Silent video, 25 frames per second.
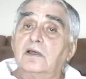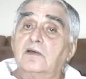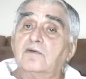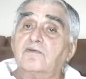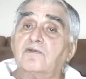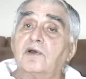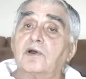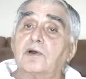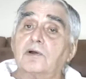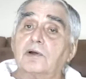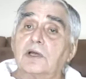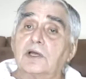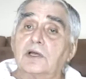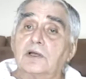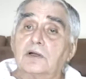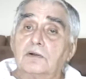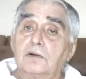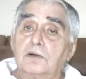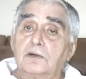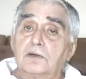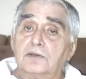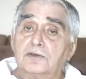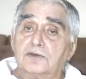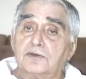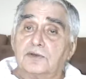very
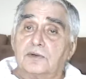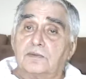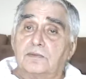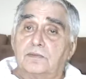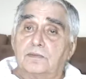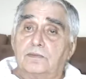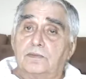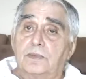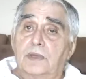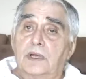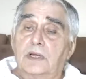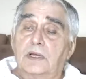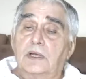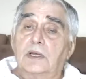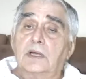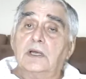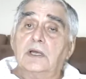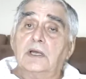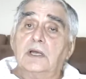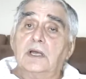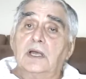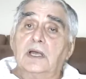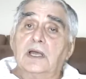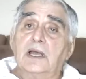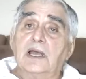wholesome,
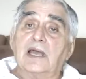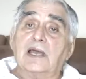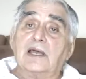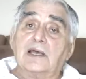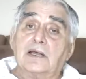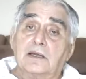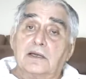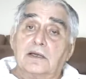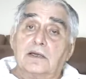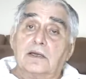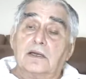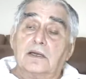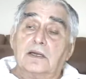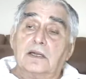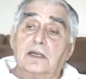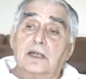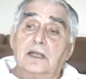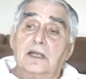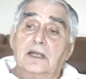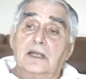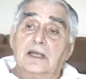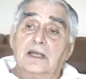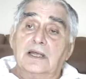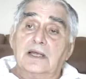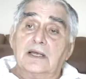and
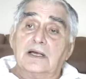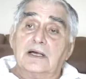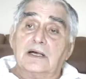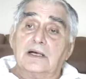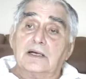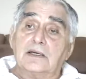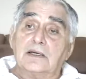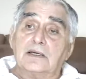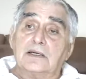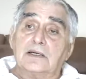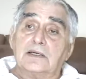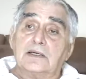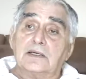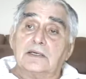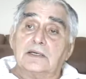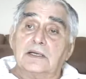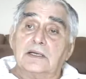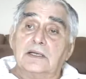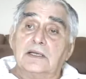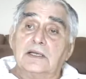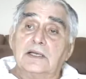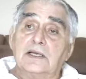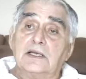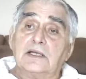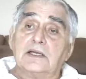
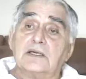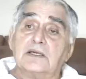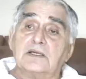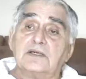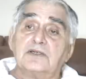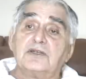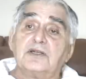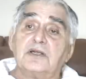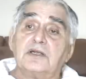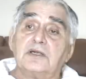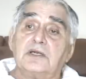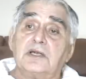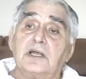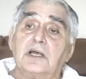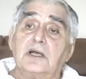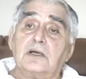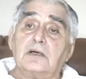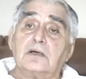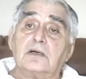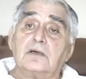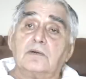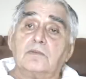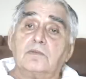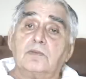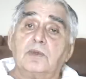it is a
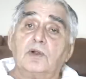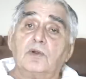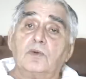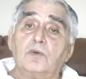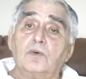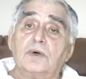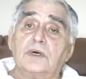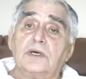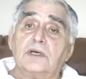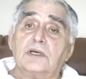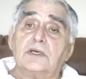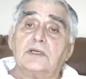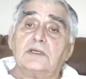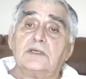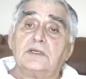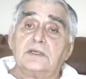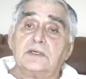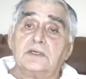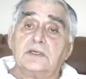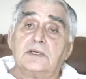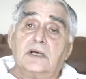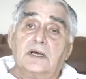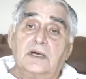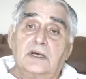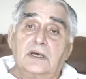terrible way to
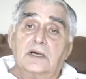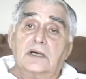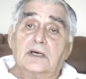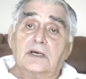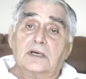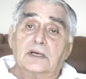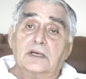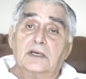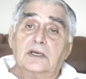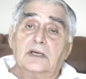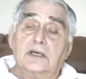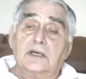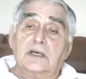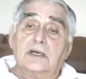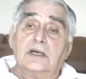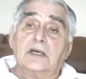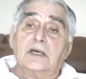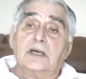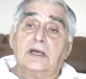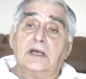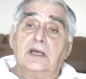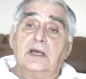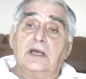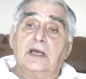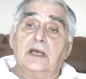die
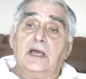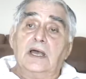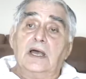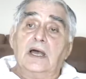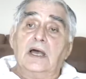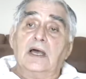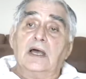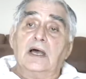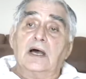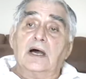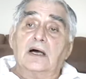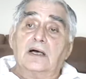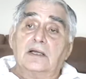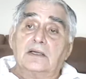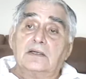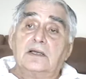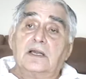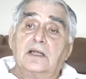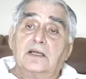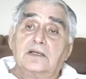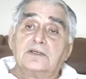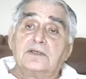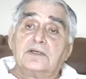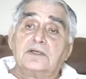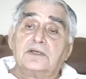
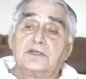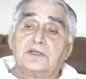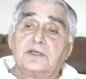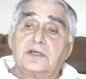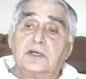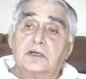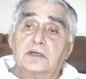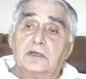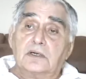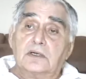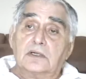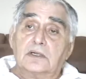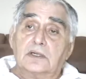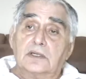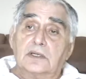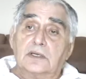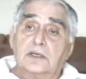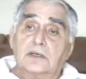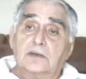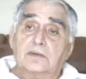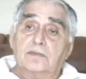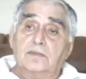unnecessarily.